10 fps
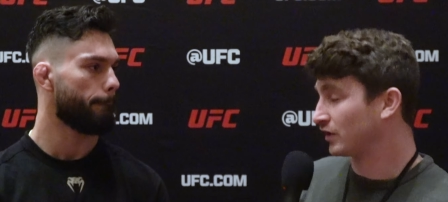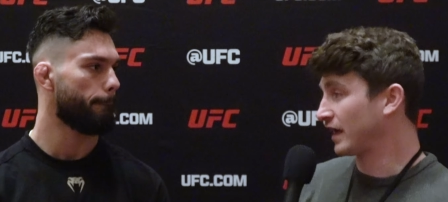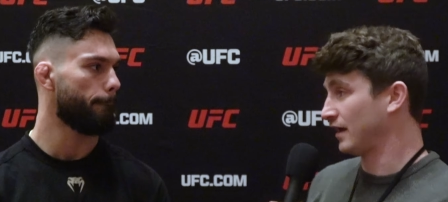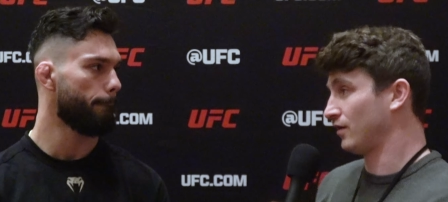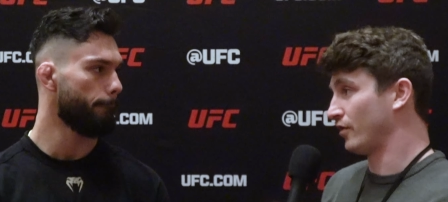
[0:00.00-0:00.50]
Speaker 1: look
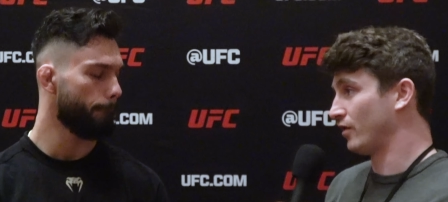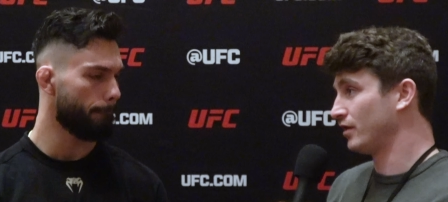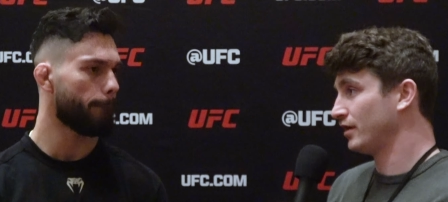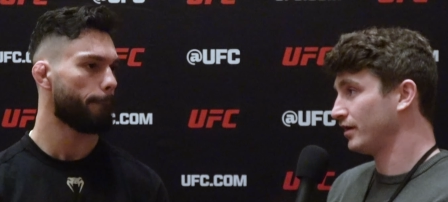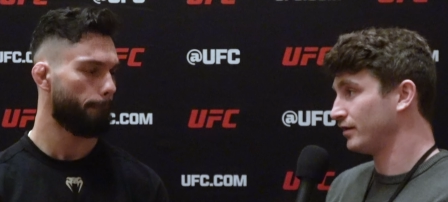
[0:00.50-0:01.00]
ahead at all,
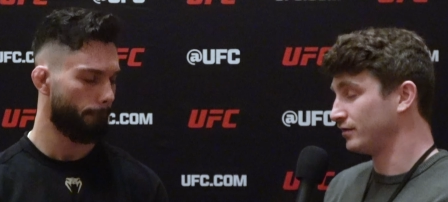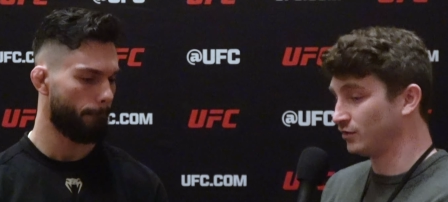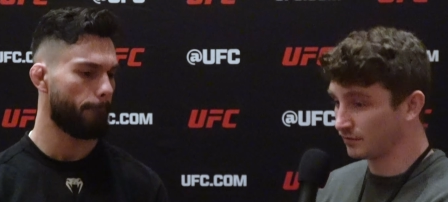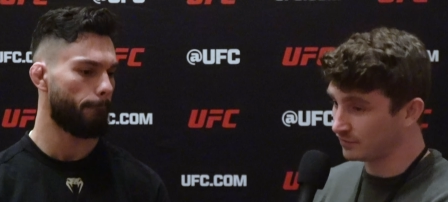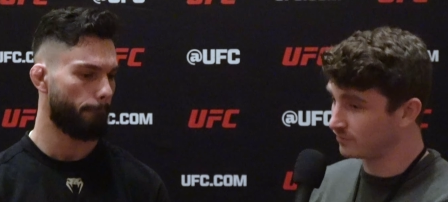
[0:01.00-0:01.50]

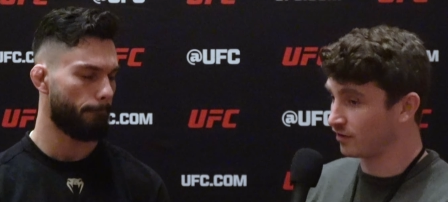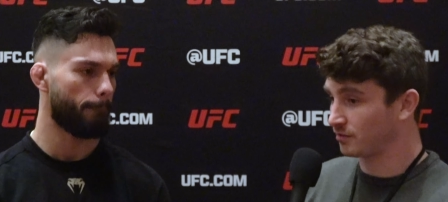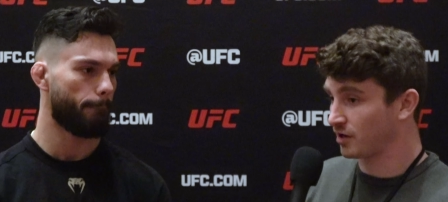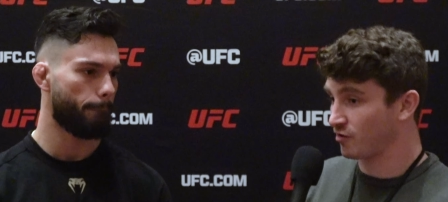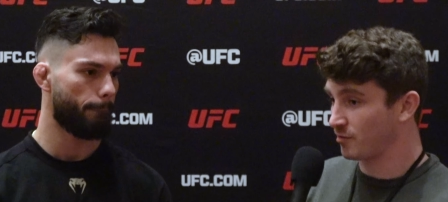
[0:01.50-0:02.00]
U F C's talking
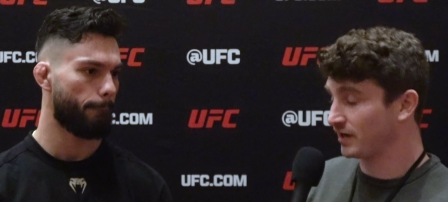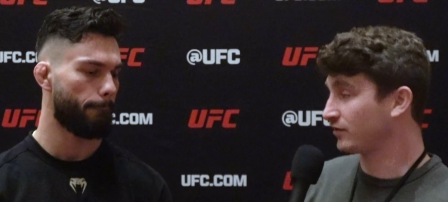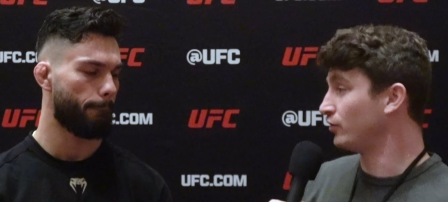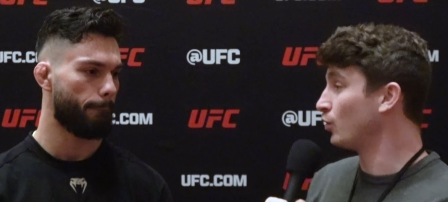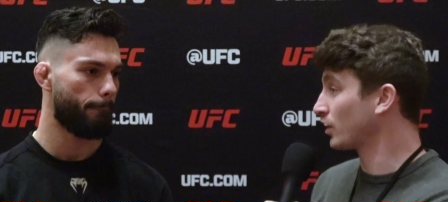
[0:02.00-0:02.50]
about coming back
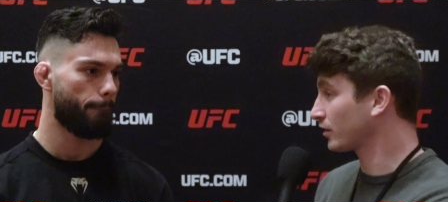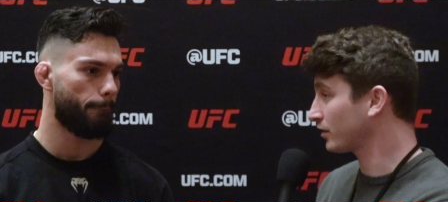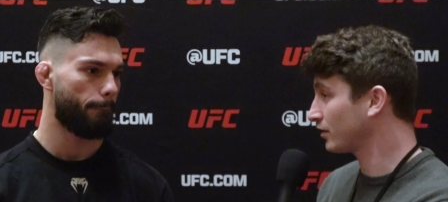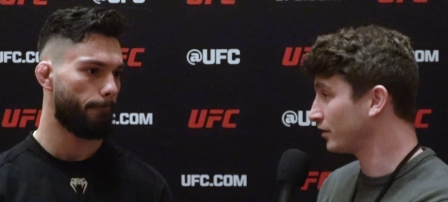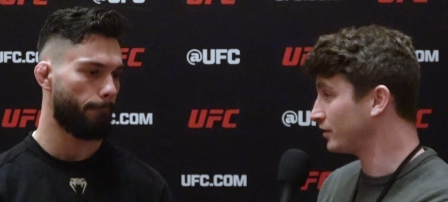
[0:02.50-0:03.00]
to Newark
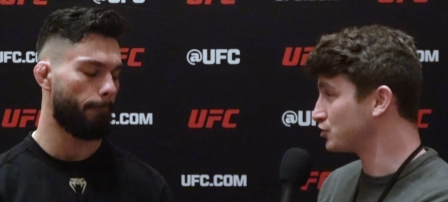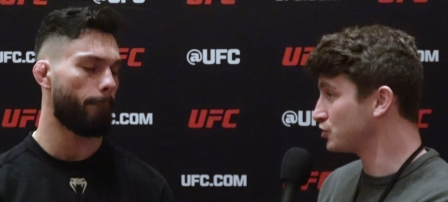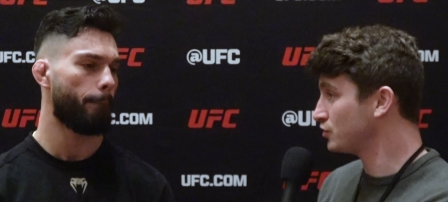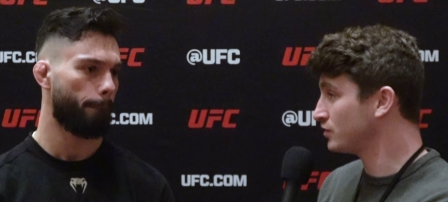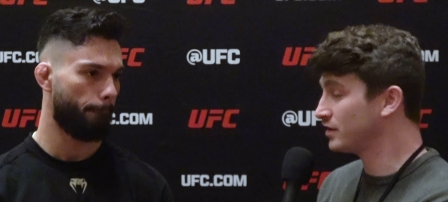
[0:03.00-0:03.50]
in
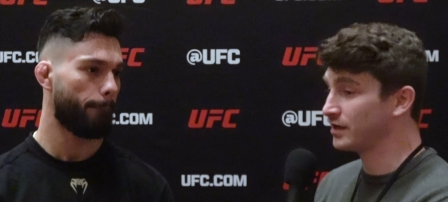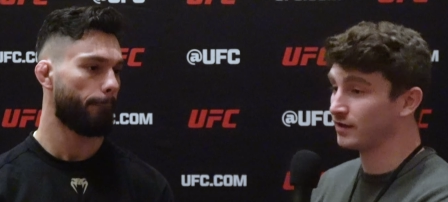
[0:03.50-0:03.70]
June.